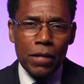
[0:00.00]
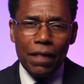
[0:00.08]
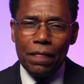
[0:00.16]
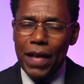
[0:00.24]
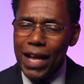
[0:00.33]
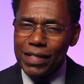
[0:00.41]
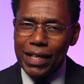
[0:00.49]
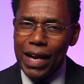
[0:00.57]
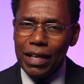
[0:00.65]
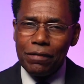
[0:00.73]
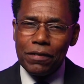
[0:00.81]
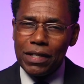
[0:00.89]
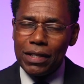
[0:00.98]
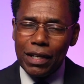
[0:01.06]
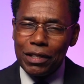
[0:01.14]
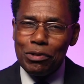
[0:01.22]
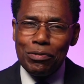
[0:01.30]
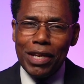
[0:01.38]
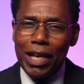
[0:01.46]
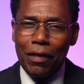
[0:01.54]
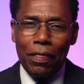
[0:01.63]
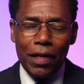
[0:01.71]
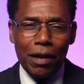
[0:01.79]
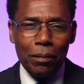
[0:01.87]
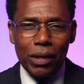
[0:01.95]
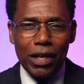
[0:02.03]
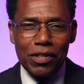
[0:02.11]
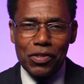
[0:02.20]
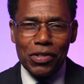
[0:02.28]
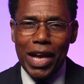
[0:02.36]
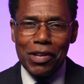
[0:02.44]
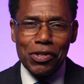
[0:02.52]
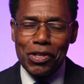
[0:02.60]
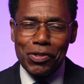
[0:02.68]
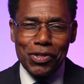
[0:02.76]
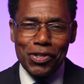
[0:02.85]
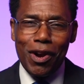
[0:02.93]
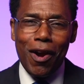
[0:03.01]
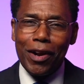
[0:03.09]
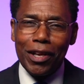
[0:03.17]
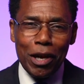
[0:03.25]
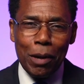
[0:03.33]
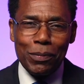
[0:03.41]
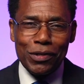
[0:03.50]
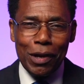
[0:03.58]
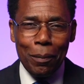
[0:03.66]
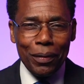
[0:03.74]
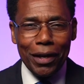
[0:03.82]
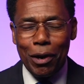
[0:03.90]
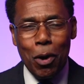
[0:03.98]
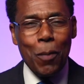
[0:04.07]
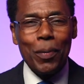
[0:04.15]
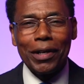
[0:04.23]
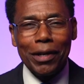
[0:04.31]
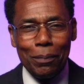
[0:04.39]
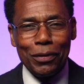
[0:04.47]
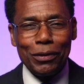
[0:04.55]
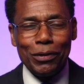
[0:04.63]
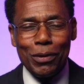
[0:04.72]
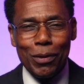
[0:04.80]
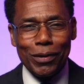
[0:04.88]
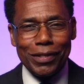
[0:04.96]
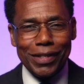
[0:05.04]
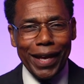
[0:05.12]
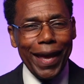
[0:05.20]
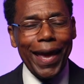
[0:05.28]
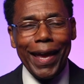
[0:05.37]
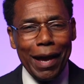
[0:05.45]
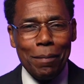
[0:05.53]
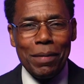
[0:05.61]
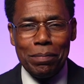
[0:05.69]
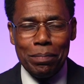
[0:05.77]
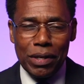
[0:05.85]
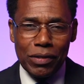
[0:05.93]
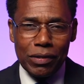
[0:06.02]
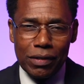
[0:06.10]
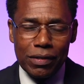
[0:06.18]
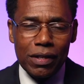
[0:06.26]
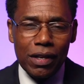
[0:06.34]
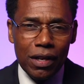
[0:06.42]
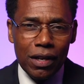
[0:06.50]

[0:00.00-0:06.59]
And that's kind of a unique thing, because it's not just starting up something, opening up the doors and say, hey, I'm in business.